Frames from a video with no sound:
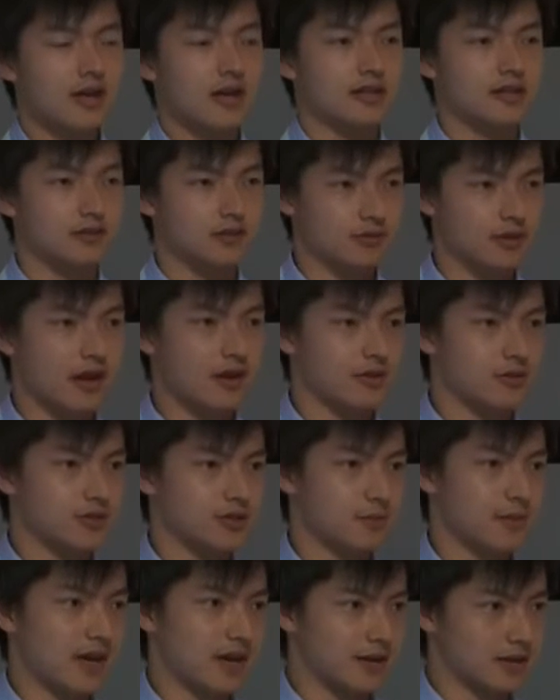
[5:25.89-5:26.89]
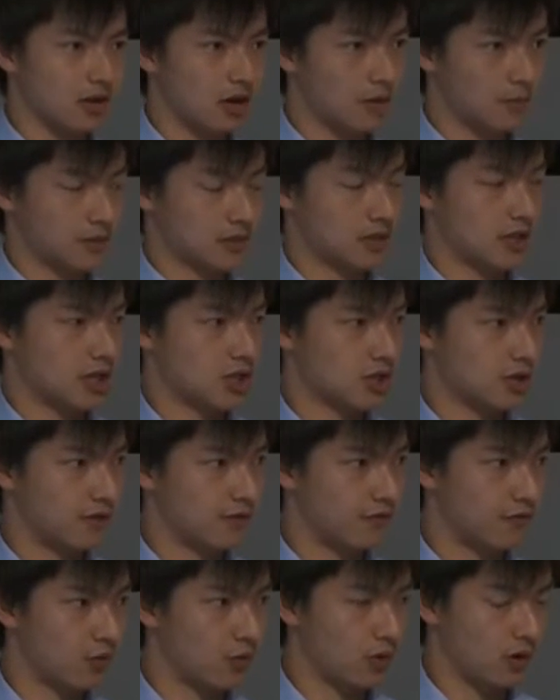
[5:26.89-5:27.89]
and so now you demand
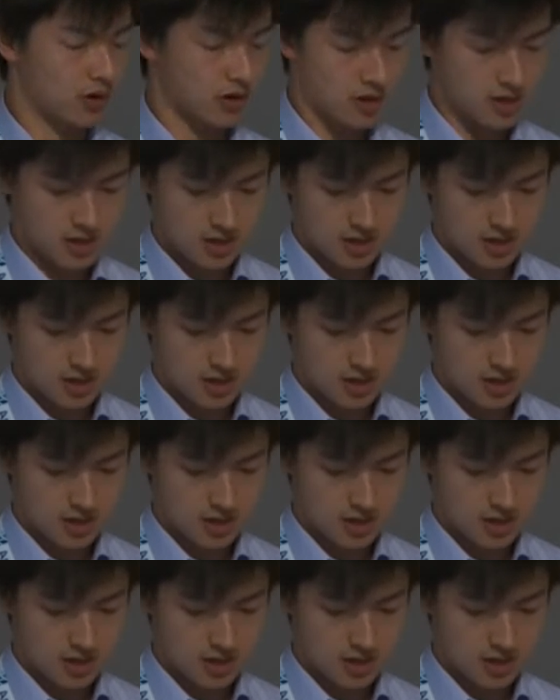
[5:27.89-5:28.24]
compensation for